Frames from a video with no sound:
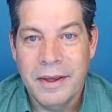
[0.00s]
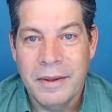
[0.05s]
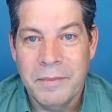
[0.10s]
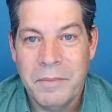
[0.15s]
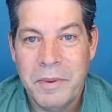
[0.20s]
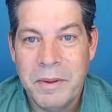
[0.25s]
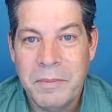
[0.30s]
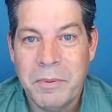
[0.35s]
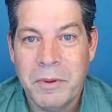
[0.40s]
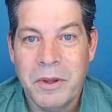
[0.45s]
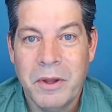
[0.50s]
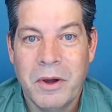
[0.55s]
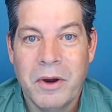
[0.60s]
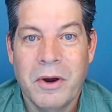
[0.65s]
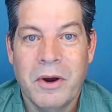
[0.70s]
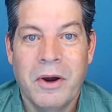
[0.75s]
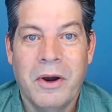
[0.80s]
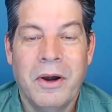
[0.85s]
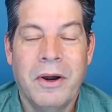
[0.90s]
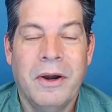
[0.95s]
People
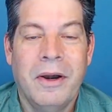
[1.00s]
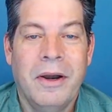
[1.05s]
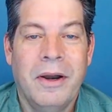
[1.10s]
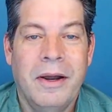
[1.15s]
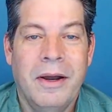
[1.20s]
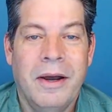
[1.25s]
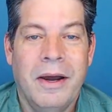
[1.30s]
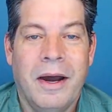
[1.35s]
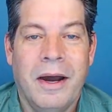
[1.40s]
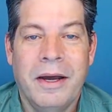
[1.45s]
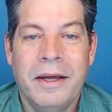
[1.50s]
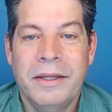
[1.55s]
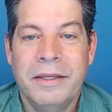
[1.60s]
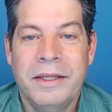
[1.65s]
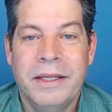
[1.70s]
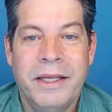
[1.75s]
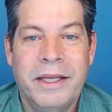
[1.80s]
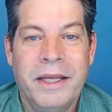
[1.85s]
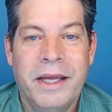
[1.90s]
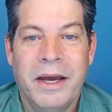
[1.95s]
are on
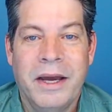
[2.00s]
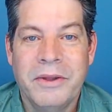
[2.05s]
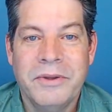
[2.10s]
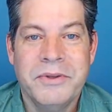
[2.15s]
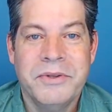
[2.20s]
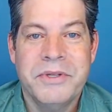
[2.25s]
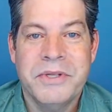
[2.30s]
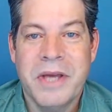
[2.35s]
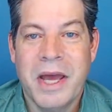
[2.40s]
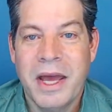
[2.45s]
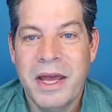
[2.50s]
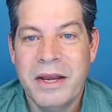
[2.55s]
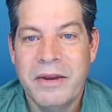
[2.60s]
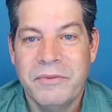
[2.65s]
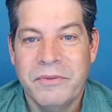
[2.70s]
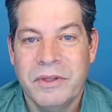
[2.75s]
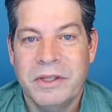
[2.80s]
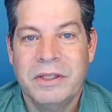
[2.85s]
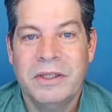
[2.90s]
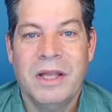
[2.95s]
the other side
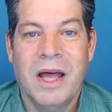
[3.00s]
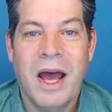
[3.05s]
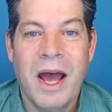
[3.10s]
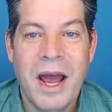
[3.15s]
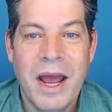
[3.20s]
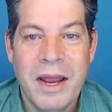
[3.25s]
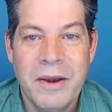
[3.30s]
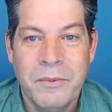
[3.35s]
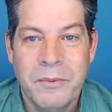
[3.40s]
of the line